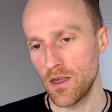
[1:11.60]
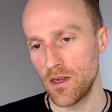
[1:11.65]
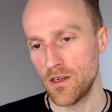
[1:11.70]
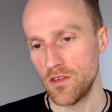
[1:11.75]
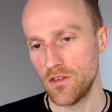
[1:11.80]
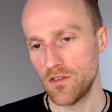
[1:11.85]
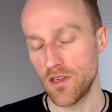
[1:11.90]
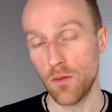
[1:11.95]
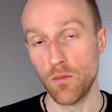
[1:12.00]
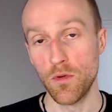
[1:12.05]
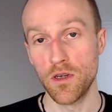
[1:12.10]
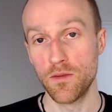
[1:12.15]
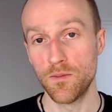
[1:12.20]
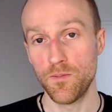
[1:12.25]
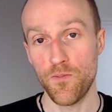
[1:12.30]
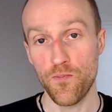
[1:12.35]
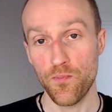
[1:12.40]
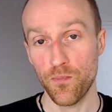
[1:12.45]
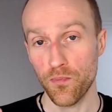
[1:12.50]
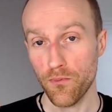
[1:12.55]
someone
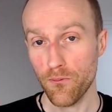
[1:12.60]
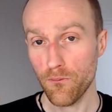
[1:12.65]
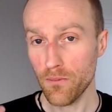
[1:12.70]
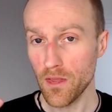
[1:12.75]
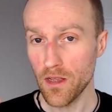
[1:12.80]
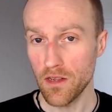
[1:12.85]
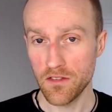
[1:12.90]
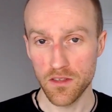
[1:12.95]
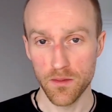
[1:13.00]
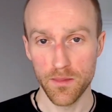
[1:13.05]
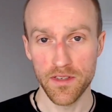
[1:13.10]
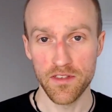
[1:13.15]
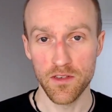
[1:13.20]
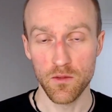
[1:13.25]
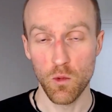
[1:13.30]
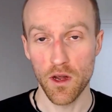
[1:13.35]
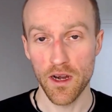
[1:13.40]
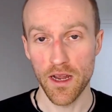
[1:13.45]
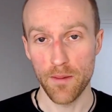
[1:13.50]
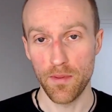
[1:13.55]

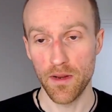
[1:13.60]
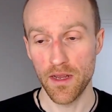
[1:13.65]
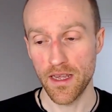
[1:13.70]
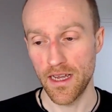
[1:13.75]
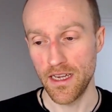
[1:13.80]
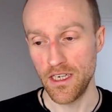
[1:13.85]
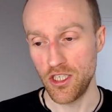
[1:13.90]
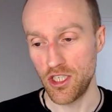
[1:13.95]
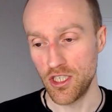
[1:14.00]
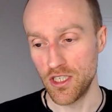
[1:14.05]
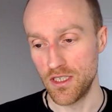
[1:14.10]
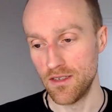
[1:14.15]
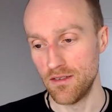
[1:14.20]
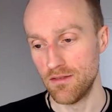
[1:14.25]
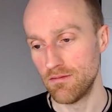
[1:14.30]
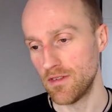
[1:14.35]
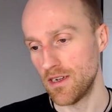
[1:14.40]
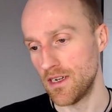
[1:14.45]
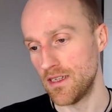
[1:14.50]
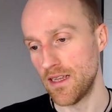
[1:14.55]
submitted one
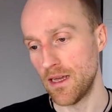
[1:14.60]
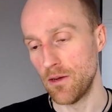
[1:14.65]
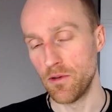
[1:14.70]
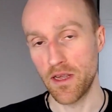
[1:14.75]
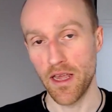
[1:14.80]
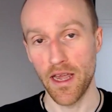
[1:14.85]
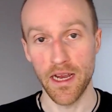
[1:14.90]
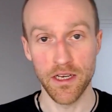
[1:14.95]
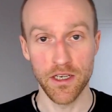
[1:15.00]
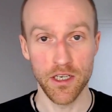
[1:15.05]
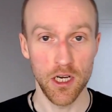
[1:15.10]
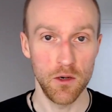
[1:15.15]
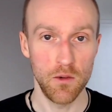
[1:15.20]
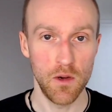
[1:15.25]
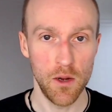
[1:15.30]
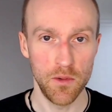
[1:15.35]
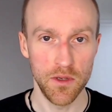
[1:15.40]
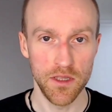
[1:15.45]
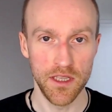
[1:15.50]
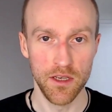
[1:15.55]
application and they were getting
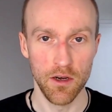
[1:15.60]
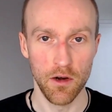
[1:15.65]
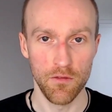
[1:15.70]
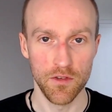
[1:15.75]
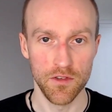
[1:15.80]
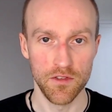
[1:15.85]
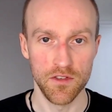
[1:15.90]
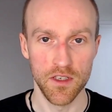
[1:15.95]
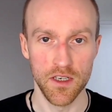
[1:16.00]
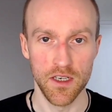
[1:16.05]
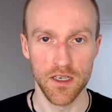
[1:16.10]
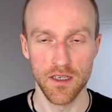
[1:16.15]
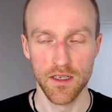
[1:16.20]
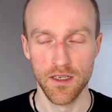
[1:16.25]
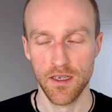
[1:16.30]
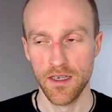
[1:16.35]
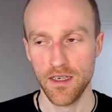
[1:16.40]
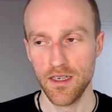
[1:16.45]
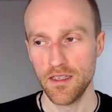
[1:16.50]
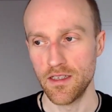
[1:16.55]
nowhere with the officer.
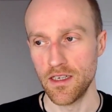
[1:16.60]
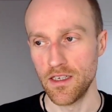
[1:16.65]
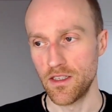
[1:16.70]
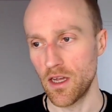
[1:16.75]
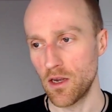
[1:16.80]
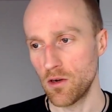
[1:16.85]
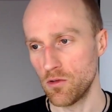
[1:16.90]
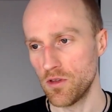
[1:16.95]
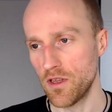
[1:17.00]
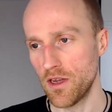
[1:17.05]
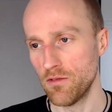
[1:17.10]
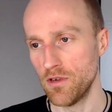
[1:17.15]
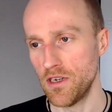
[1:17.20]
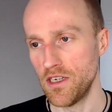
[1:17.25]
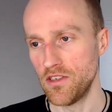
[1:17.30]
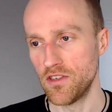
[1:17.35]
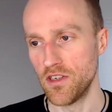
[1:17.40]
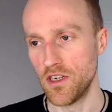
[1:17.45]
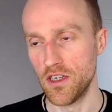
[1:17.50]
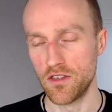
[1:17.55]
They'd done all their
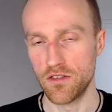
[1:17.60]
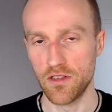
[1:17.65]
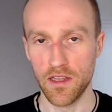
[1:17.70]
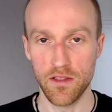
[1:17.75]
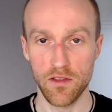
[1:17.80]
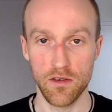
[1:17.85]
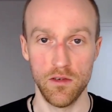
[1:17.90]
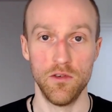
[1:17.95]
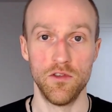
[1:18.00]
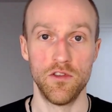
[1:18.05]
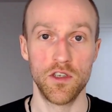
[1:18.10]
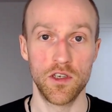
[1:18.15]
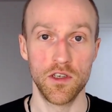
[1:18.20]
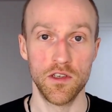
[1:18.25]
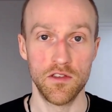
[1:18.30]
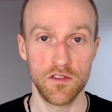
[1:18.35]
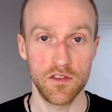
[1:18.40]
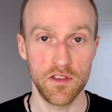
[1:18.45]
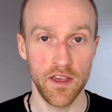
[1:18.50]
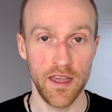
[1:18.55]
research, they thought it was a
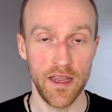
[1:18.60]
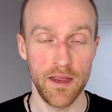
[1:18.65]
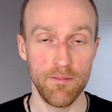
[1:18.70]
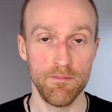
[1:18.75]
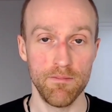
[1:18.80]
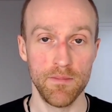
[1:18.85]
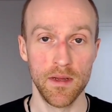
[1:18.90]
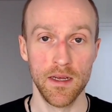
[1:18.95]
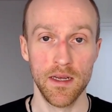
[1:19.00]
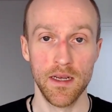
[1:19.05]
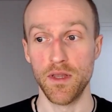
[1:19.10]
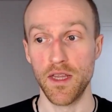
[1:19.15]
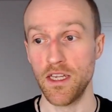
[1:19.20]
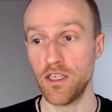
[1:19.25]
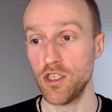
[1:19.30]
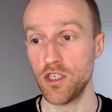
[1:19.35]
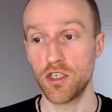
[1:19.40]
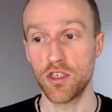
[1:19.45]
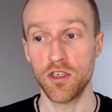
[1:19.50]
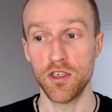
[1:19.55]
good scheme, they
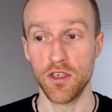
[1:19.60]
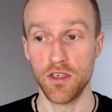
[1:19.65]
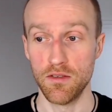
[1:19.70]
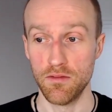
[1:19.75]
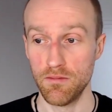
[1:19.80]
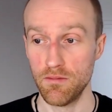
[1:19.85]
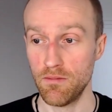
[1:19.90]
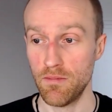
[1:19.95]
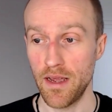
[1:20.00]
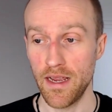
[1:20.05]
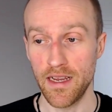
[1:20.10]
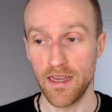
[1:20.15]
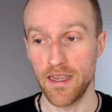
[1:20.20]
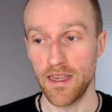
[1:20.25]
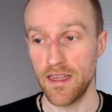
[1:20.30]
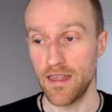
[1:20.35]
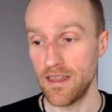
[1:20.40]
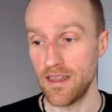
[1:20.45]
just couldn't make